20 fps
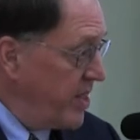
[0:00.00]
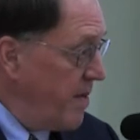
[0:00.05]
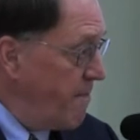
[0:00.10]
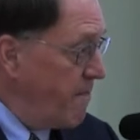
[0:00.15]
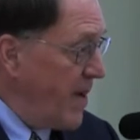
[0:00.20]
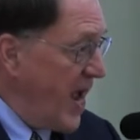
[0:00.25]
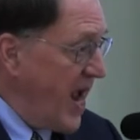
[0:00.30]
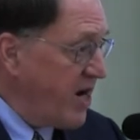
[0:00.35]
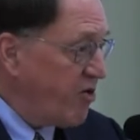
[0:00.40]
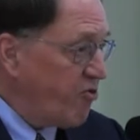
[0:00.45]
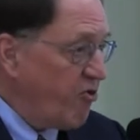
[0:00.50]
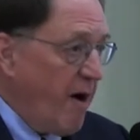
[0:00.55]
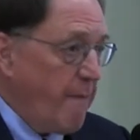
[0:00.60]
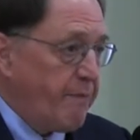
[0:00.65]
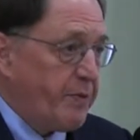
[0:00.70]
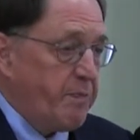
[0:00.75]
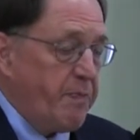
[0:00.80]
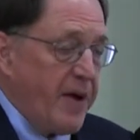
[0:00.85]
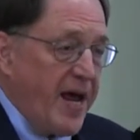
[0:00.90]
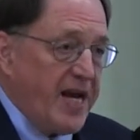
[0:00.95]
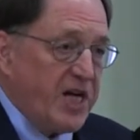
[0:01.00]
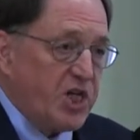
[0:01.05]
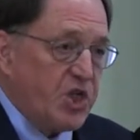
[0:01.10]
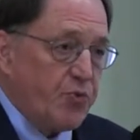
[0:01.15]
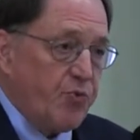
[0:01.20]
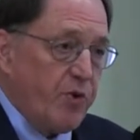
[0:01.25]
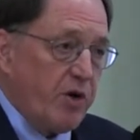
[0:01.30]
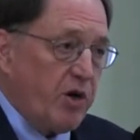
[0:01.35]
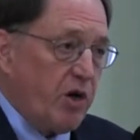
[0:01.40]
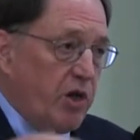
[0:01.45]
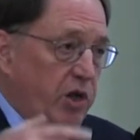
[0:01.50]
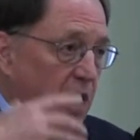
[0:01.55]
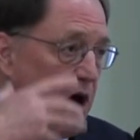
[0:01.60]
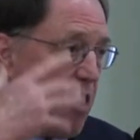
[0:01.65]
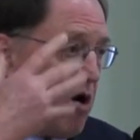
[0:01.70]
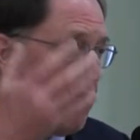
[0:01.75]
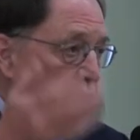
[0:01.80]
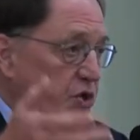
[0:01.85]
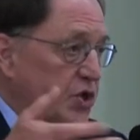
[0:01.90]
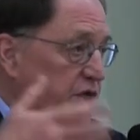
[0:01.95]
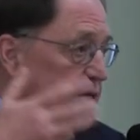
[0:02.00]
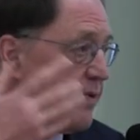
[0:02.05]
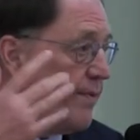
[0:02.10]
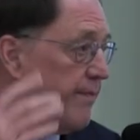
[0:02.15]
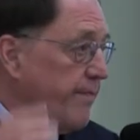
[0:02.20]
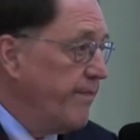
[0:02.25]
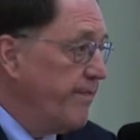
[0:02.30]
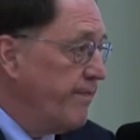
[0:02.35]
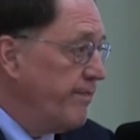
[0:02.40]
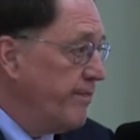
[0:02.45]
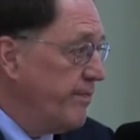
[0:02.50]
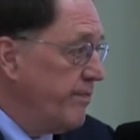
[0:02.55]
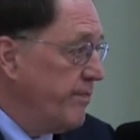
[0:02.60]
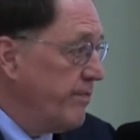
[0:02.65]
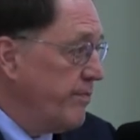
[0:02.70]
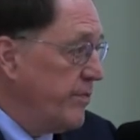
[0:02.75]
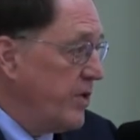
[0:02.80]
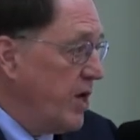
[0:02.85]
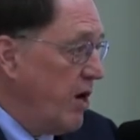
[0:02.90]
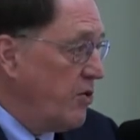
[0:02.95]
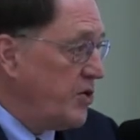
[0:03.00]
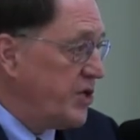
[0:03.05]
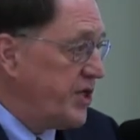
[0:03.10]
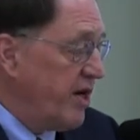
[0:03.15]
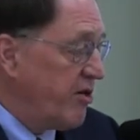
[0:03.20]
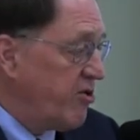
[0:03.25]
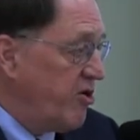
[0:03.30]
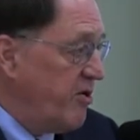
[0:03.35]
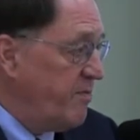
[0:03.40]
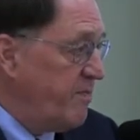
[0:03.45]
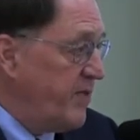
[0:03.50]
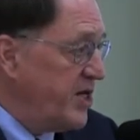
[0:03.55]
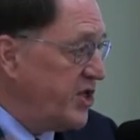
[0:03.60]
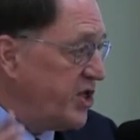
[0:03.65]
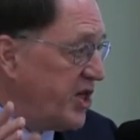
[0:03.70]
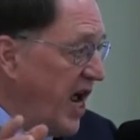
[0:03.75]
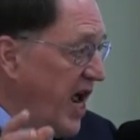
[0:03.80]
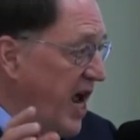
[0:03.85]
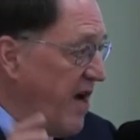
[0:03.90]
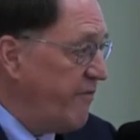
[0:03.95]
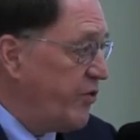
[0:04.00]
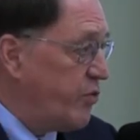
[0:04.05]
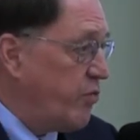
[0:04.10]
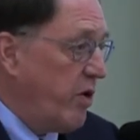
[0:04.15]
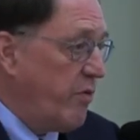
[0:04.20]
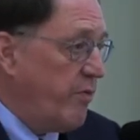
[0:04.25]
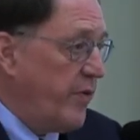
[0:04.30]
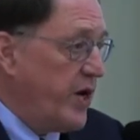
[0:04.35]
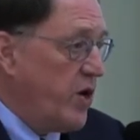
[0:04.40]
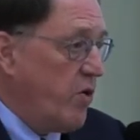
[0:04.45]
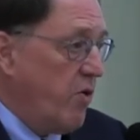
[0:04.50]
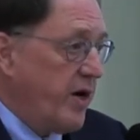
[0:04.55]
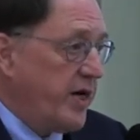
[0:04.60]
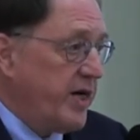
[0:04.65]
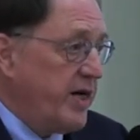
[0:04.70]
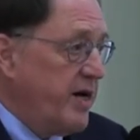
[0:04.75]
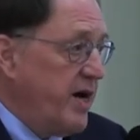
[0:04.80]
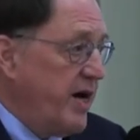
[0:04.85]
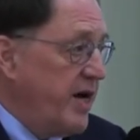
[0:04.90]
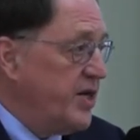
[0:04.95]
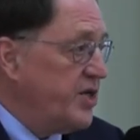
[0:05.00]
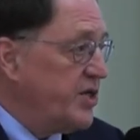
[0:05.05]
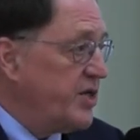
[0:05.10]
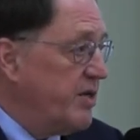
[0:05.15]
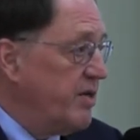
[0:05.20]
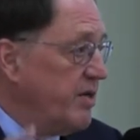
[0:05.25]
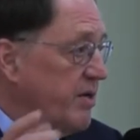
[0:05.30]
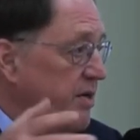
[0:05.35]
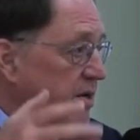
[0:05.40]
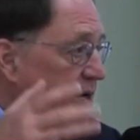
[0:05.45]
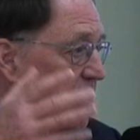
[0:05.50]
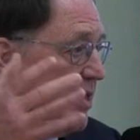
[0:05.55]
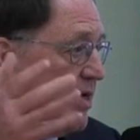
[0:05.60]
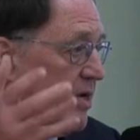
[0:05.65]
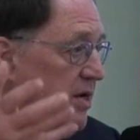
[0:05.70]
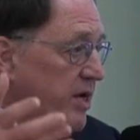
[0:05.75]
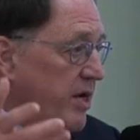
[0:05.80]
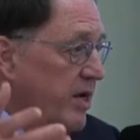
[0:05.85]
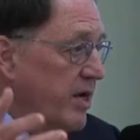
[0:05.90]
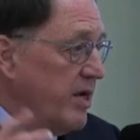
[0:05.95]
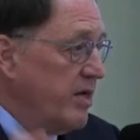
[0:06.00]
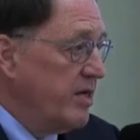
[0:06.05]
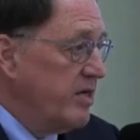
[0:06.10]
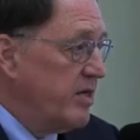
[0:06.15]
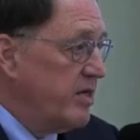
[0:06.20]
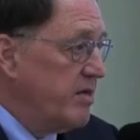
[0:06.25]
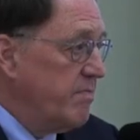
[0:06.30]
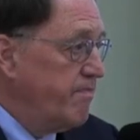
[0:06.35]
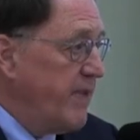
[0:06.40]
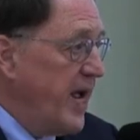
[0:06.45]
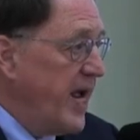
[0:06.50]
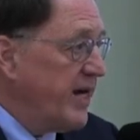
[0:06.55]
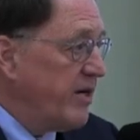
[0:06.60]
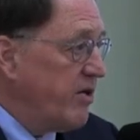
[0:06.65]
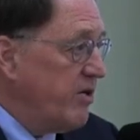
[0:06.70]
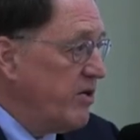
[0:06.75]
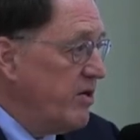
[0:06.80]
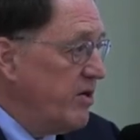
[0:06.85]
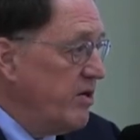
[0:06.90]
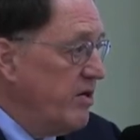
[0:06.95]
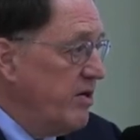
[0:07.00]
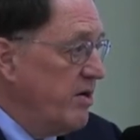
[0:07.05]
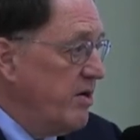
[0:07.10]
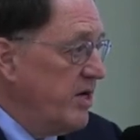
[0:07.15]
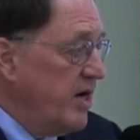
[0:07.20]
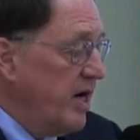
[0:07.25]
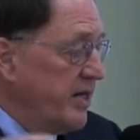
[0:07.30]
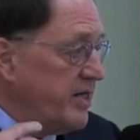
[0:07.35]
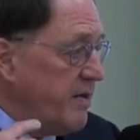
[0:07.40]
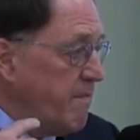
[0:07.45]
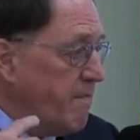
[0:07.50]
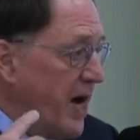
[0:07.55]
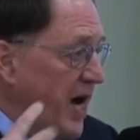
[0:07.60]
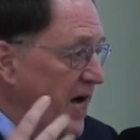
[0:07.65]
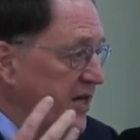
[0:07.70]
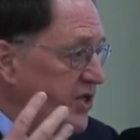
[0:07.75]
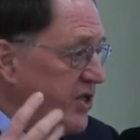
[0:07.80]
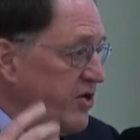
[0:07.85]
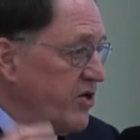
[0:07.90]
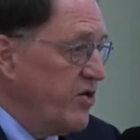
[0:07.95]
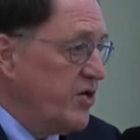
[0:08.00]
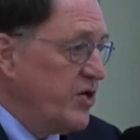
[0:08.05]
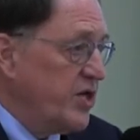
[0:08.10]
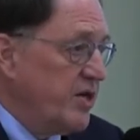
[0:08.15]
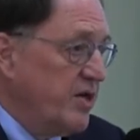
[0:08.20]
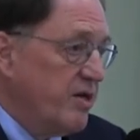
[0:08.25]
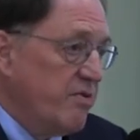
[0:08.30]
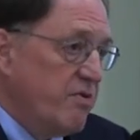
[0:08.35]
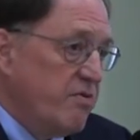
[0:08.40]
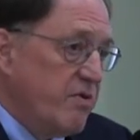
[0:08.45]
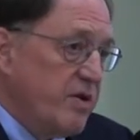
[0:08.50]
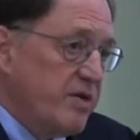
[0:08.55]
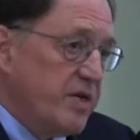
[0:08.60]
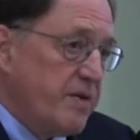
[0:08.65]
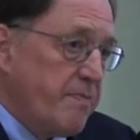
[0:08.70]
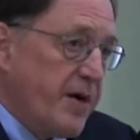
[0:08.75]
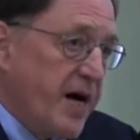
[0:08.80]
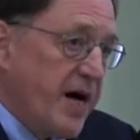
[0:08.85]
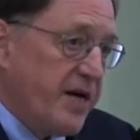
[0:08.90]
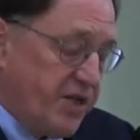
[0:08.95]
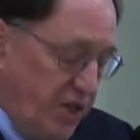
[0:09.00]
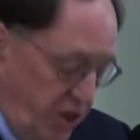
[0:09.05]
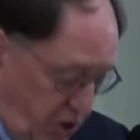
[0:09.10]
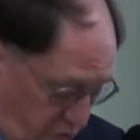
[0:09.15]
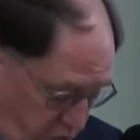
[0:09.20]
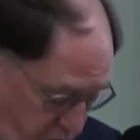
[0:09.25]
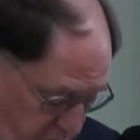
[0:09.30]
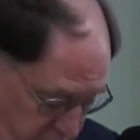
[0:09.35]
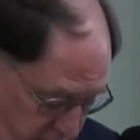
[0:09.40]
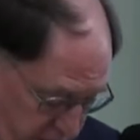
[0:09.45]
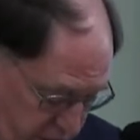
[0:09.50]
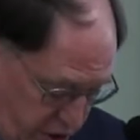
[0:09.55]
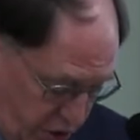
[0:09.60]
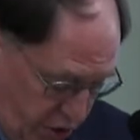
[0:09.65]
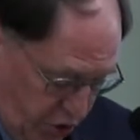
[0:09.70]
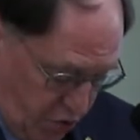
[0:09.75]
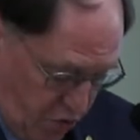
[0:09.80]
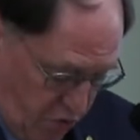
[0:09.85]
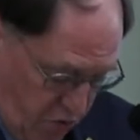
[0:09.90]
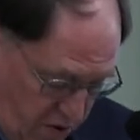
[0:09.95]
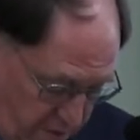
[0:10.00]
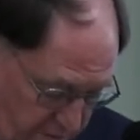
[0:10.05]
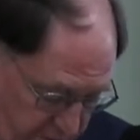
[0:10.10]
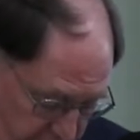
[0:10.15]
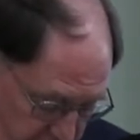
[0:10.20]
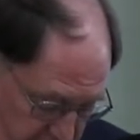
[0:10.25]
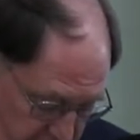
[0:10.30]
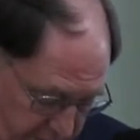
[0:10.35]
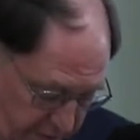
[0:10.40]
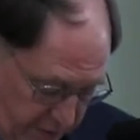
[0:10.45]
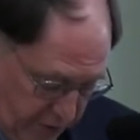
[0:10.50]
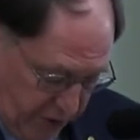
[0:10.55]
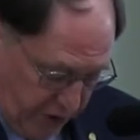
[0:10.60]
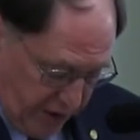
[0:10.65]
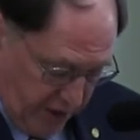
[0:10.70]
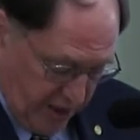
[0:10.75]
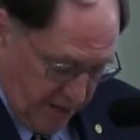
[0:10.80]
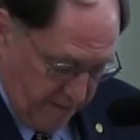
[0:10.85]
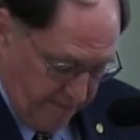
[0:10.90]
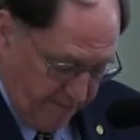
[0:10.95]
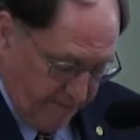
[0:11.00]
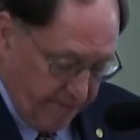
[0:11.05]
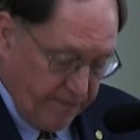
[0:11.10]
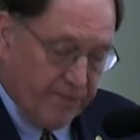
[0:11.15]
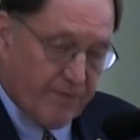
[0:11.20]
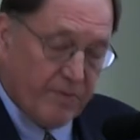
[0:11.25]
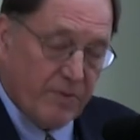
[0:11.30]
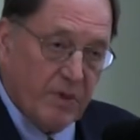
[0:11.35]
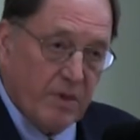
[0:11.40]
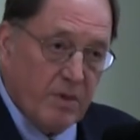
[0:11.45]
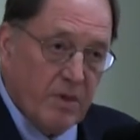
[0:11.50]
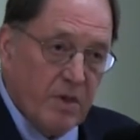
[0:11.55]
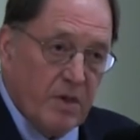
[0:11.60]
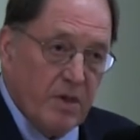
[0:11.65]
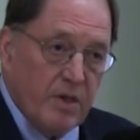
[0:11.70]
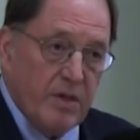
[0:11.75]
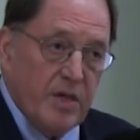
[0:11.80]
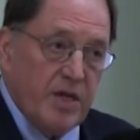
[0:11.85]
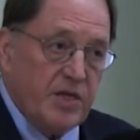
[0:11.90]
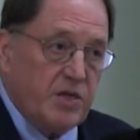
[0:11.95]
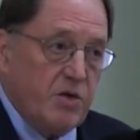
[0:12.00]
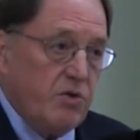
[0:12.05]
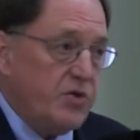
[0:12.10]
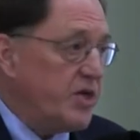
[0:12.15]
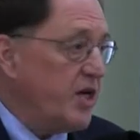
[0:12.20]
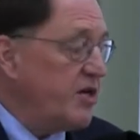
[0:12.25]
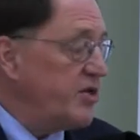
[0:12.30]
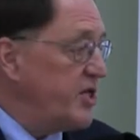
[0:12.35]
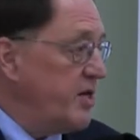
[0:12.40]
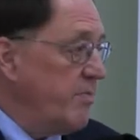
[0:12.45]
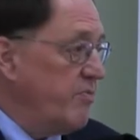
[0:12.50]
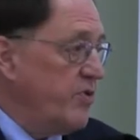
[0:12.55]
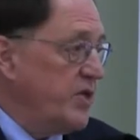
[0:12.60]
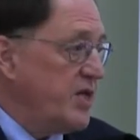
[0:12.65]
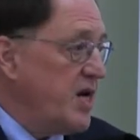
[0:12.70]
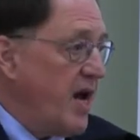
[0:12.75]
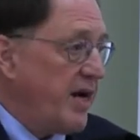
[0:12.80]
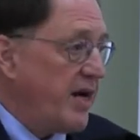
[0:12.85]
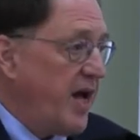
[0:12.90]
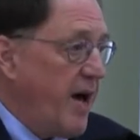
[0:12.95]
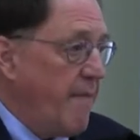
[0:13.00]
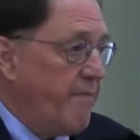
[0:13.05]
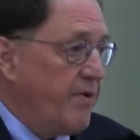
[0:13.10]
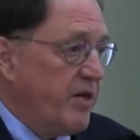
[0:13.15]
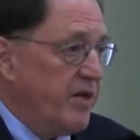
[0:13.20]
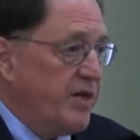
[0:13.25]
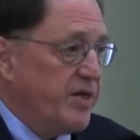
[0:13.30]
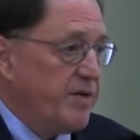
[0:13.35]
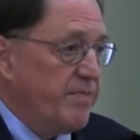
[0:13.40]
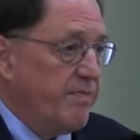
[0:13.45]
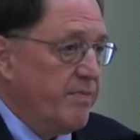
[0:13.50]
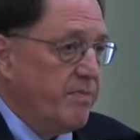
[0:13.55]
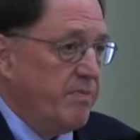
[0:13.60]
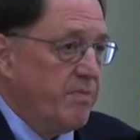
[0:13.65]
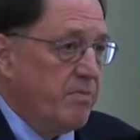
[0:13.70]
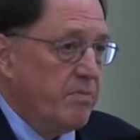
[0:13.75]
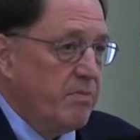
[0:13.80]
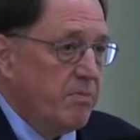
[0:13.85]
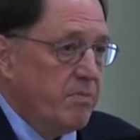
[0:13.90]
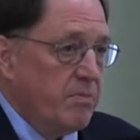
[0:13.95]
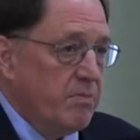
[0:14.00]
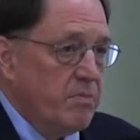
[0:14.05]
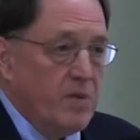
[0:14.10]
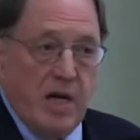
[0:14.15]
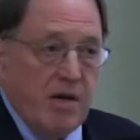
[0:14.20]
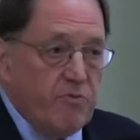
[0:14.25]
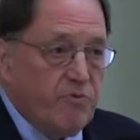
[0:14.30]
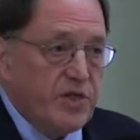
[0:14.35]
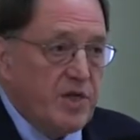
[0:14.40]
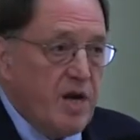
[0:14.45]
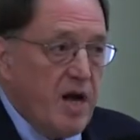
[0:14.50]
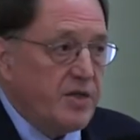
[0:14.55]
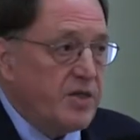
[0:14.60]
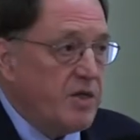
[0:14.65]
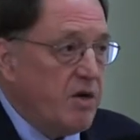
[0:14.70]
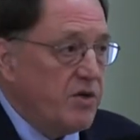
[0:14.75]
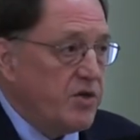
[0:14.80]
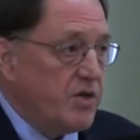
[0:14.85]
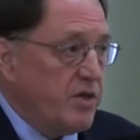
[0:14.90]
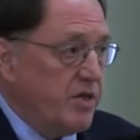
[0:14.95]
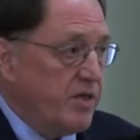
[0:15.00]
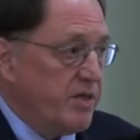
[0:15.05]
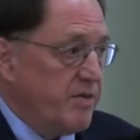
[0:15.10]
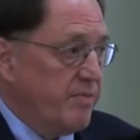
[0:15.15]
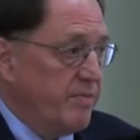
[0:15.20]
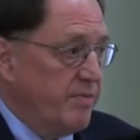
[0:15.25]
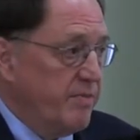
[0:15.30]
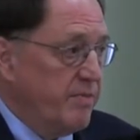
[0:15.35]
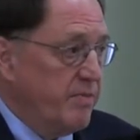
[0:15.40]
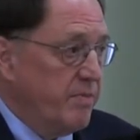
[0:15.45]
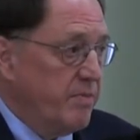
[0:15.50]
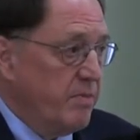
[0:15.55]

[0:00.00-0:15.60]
The bankrupt banks were closed. Those that could be saved were reorganized. Depositors' deposits were insured for the first time. This new system was not capitalism, and it was not socialism.